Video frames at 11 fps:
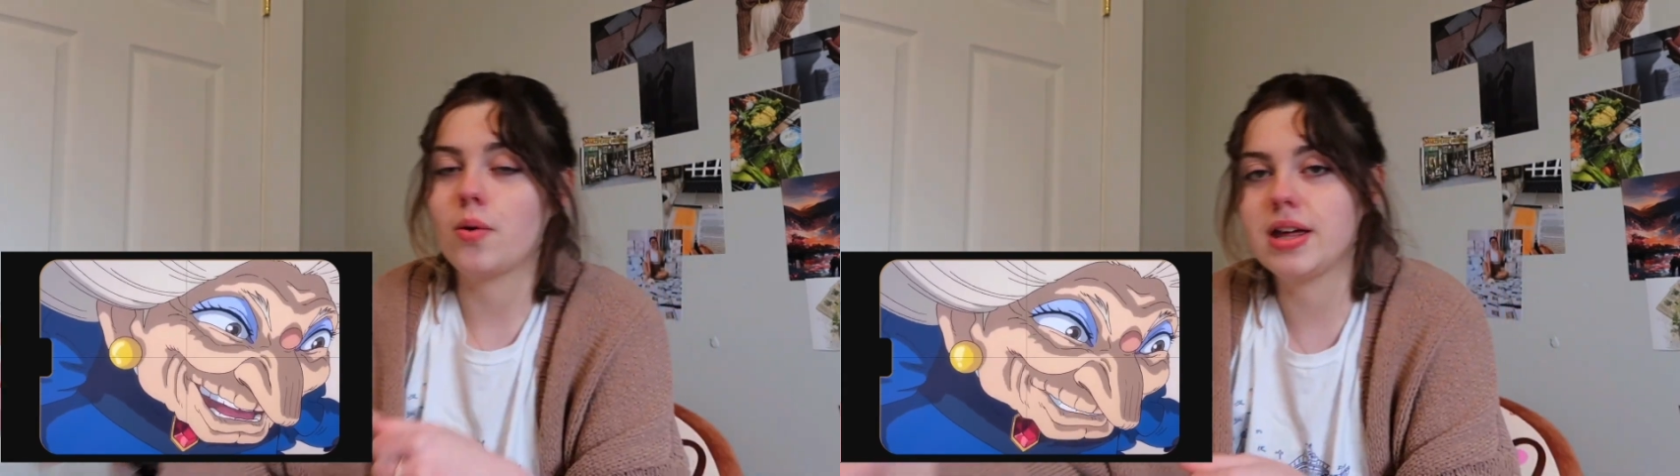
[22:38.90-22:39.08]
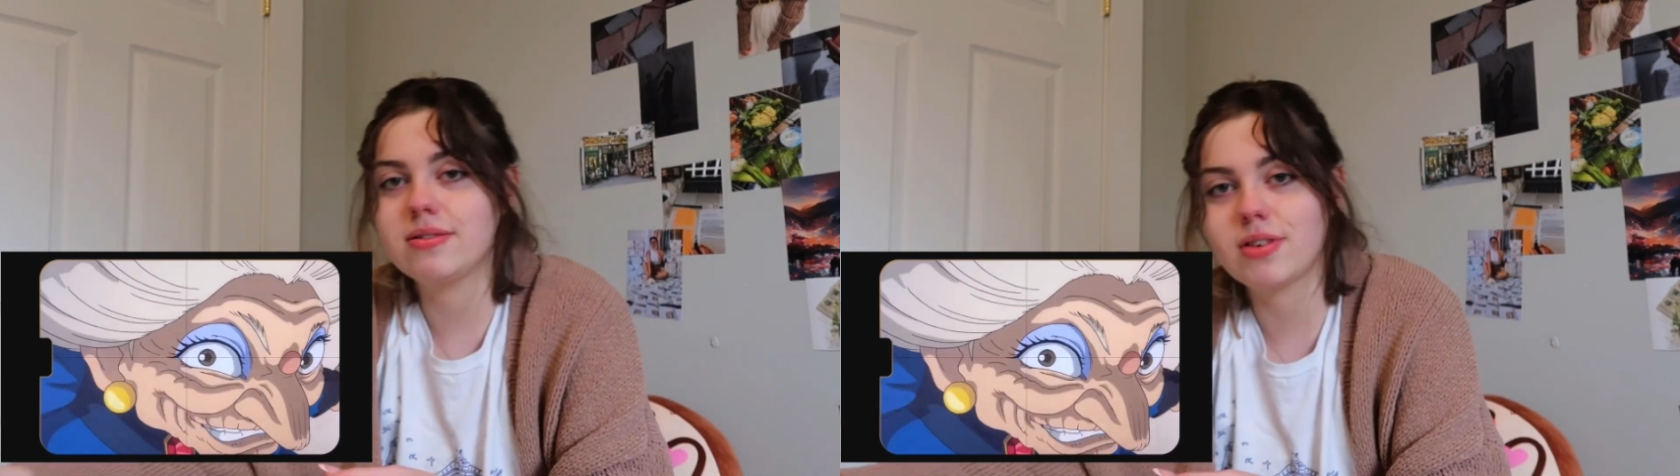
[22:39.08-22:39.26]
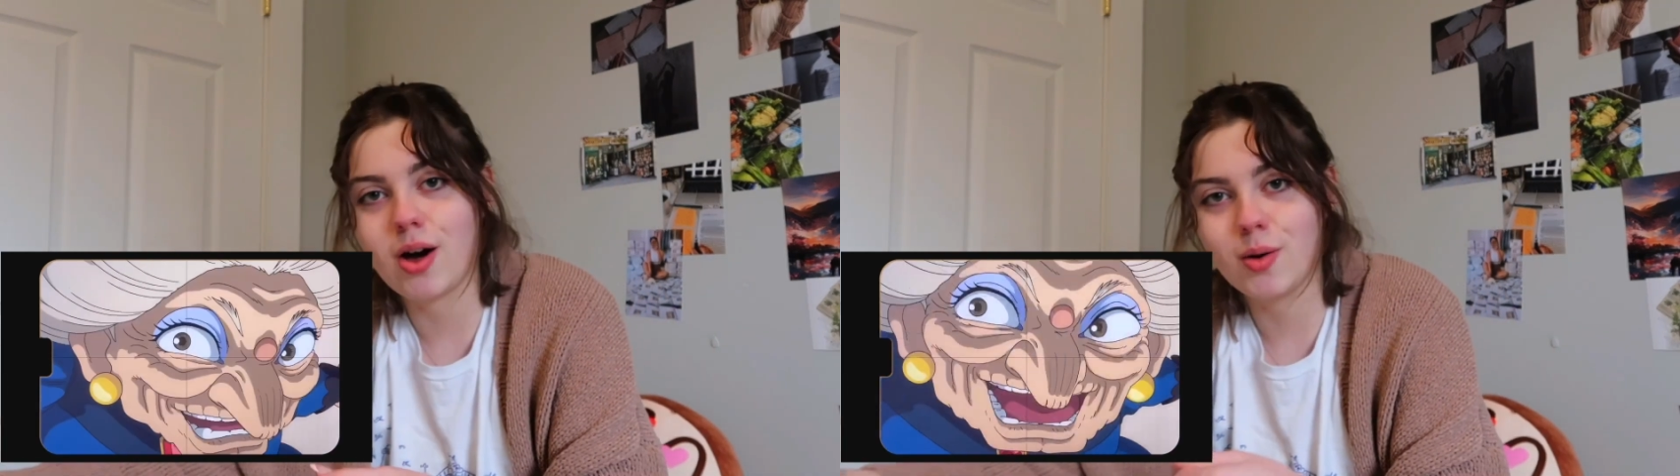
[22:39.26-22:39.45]

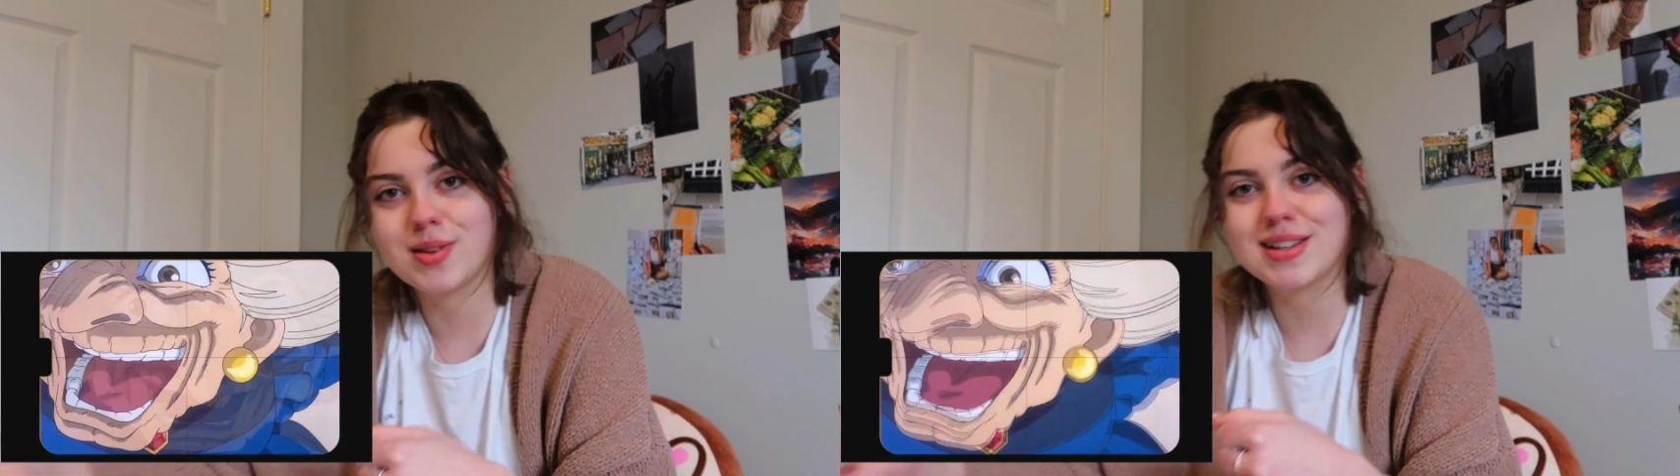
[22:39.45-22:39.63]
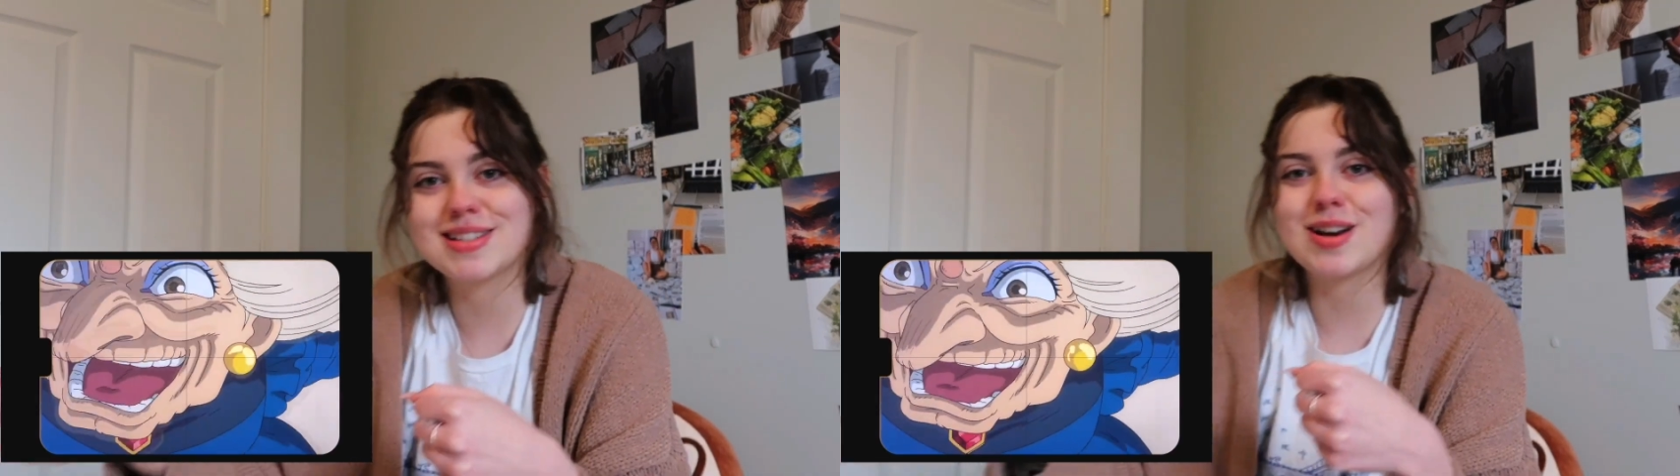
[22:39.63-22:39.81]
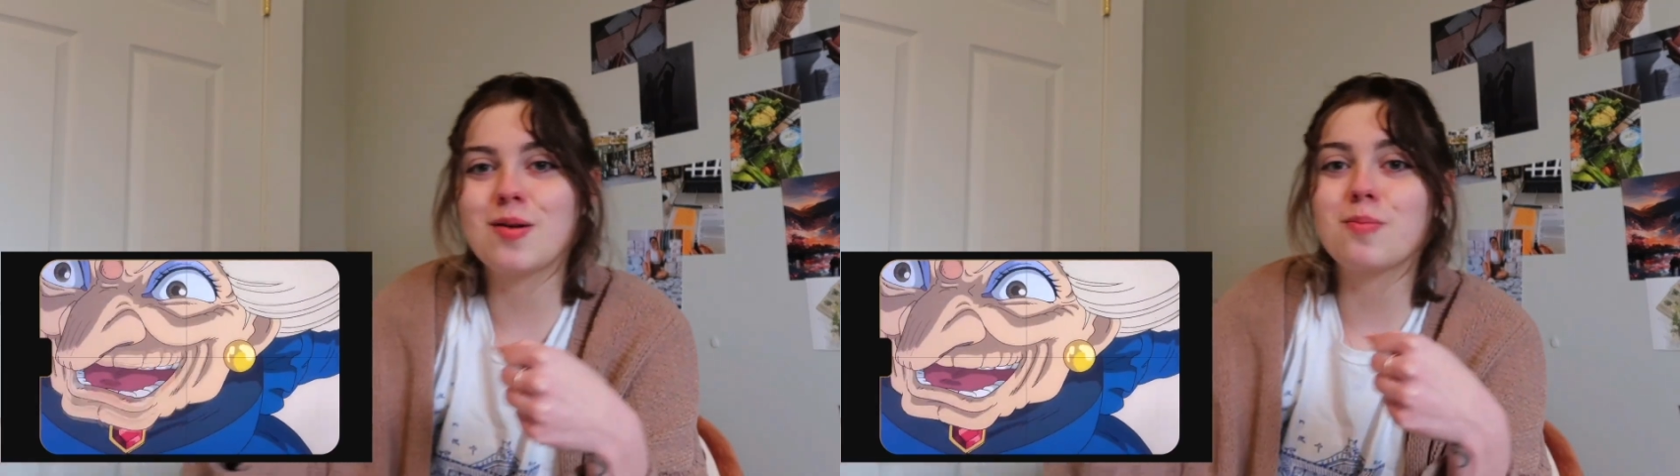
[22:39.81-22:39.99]
heave-ho. They
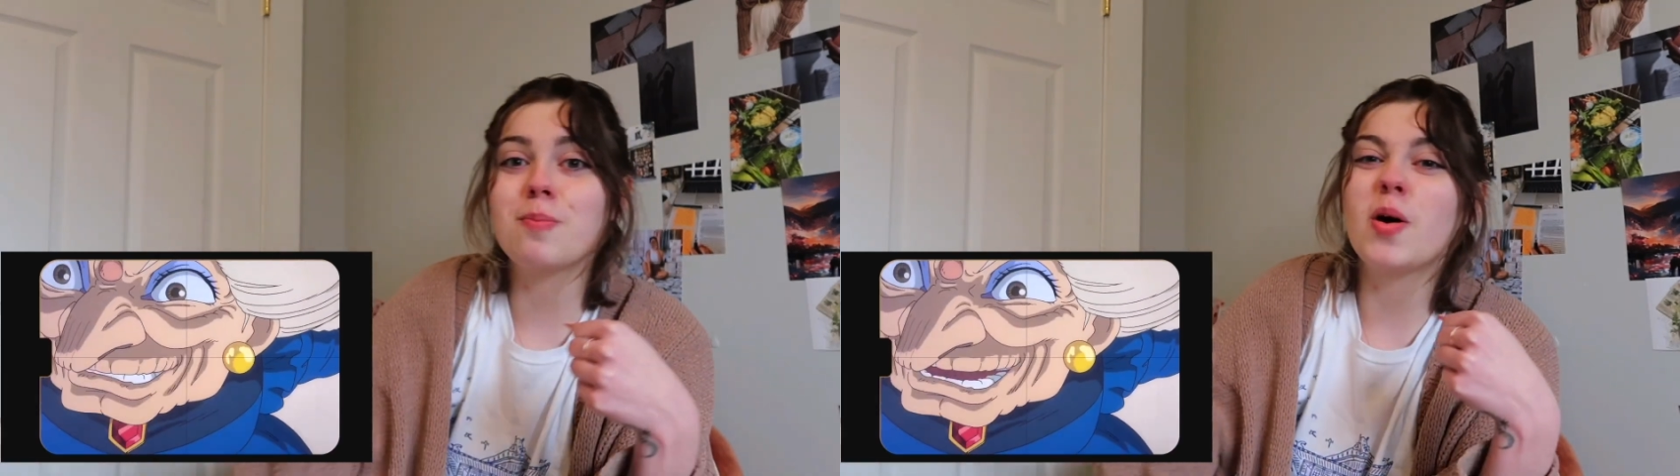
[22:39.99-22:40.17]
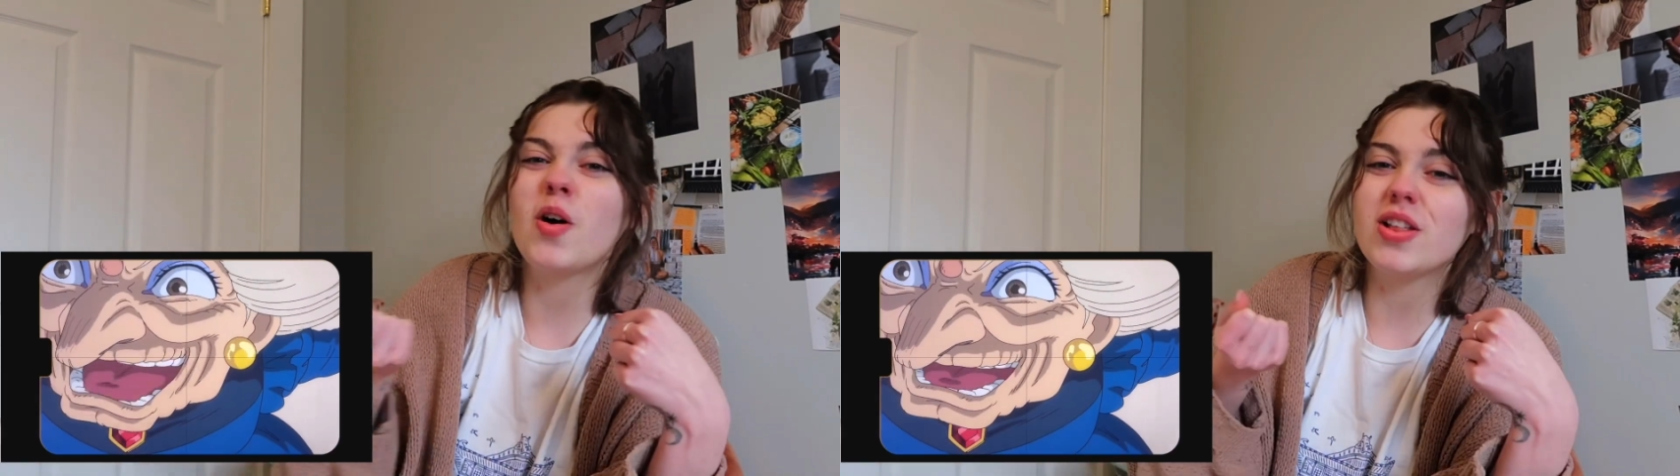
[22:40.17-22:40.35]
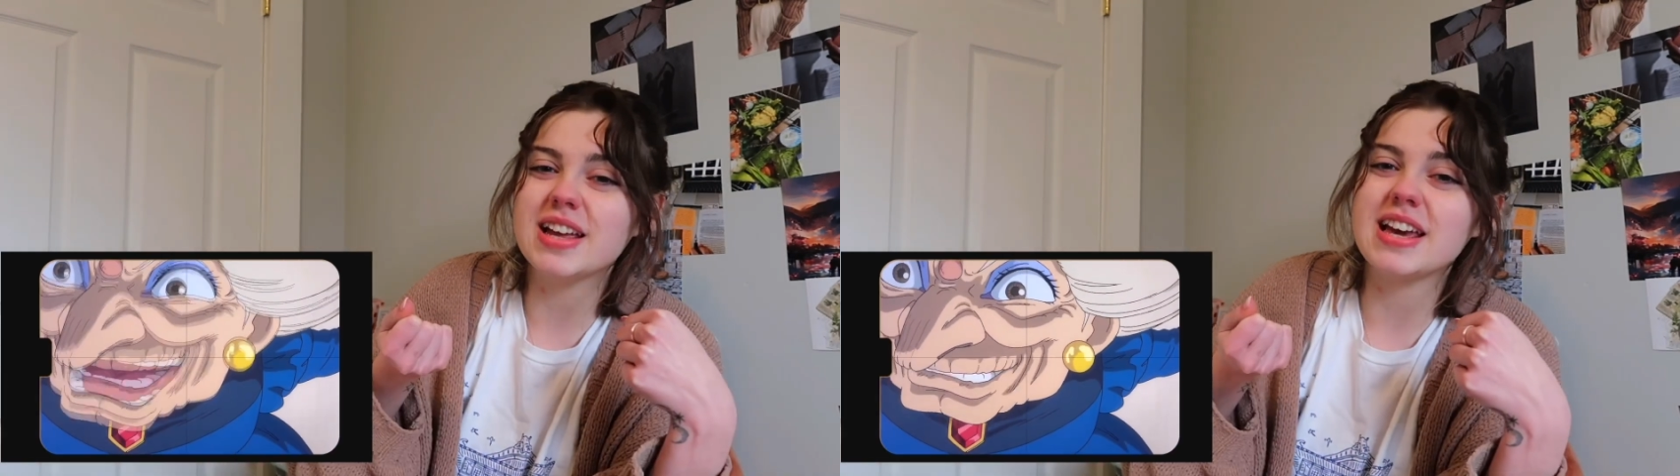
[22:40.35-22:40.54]
start
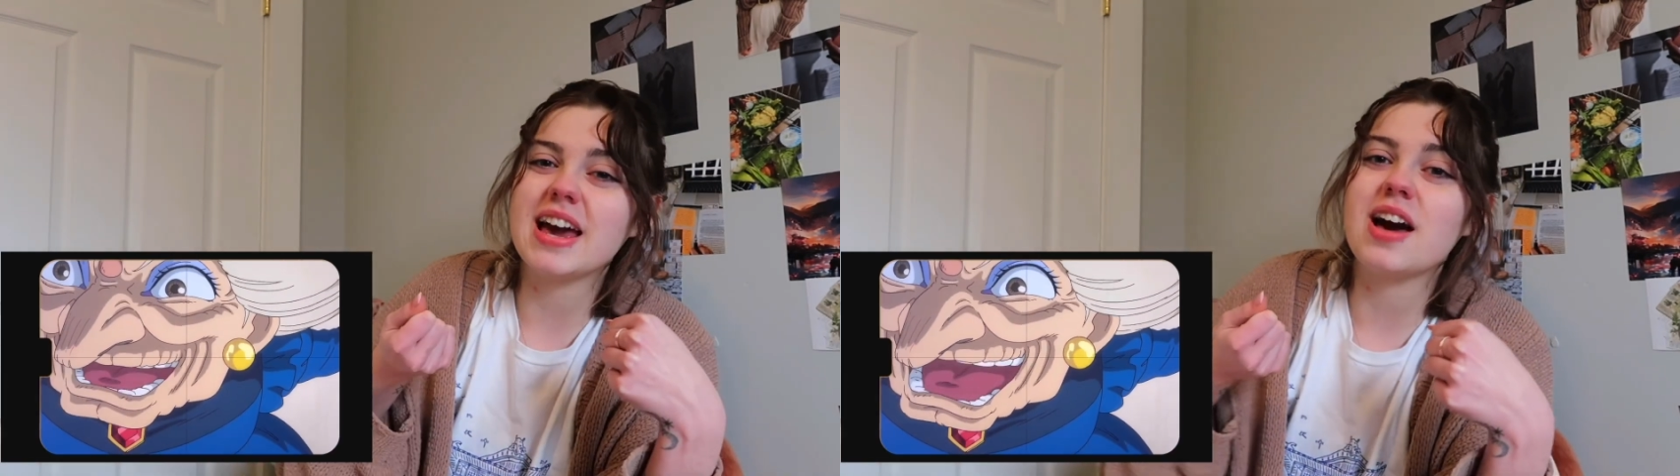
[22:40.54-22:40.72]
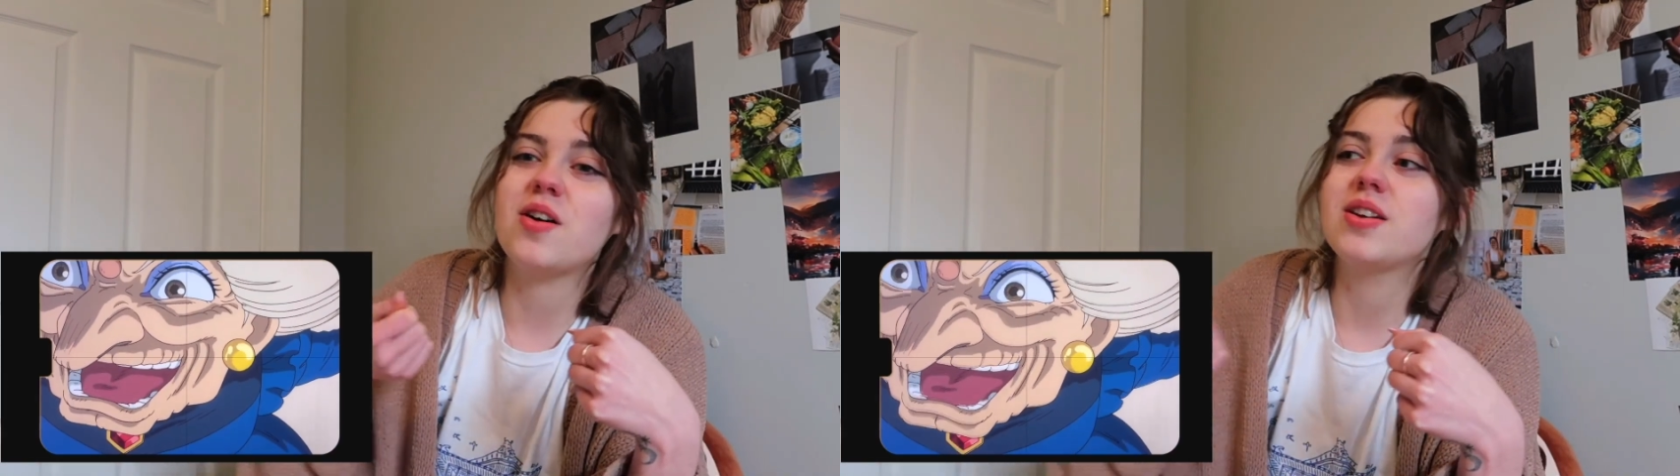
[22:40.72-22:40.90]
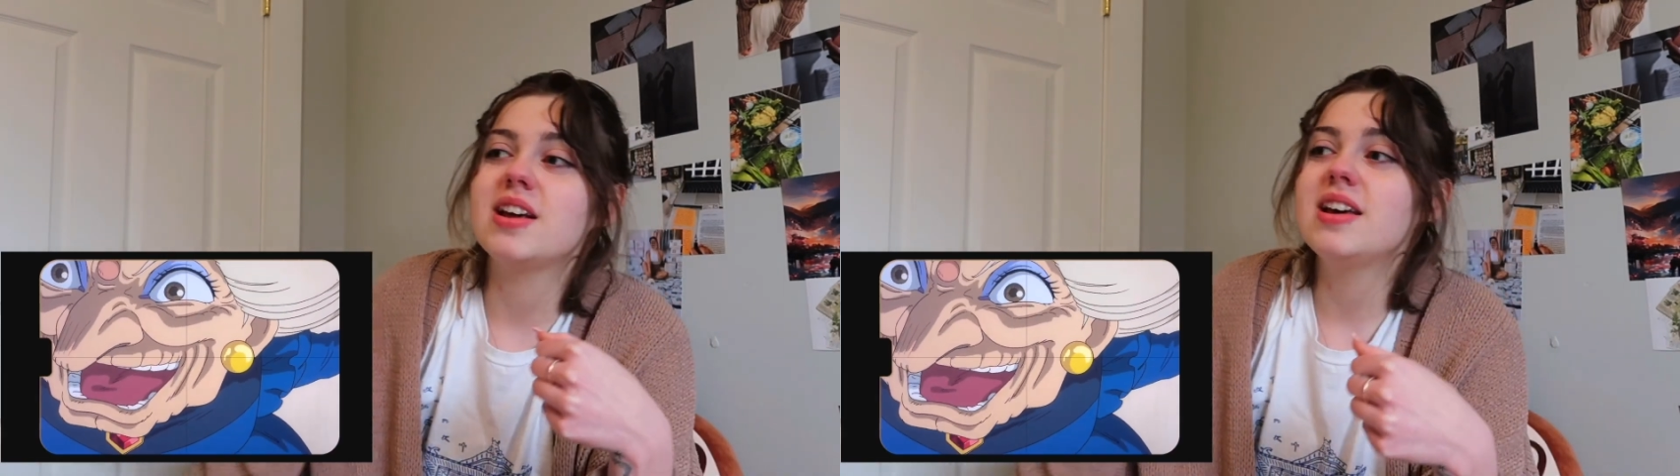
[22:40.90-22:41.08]
pulling
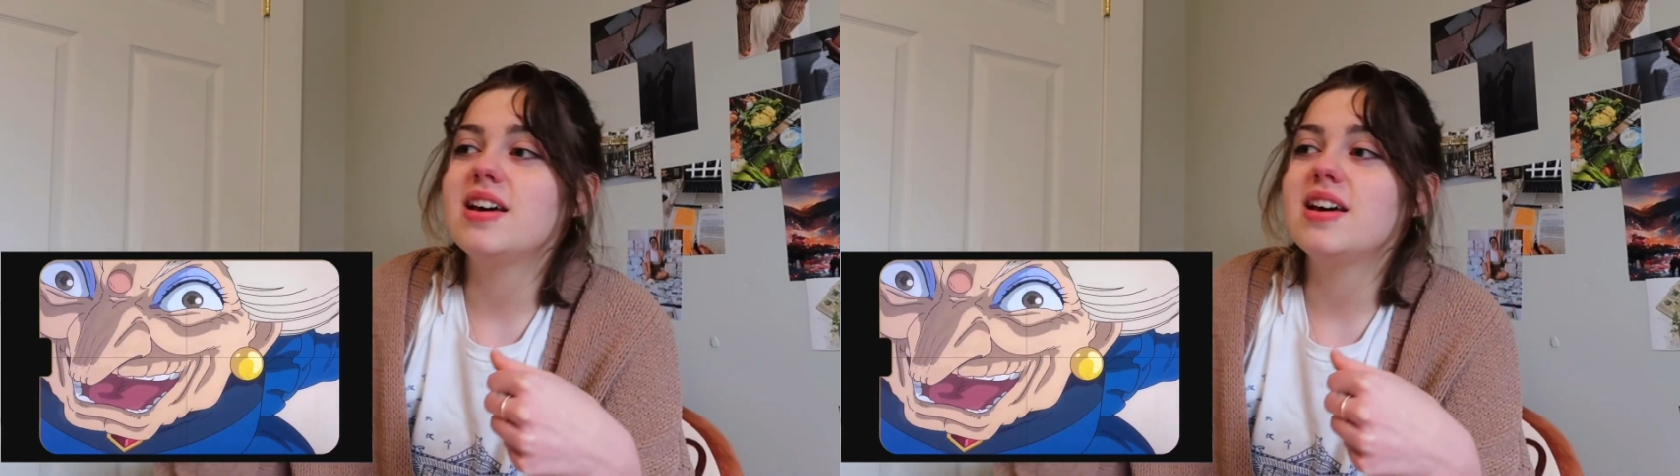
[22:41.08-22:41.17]
out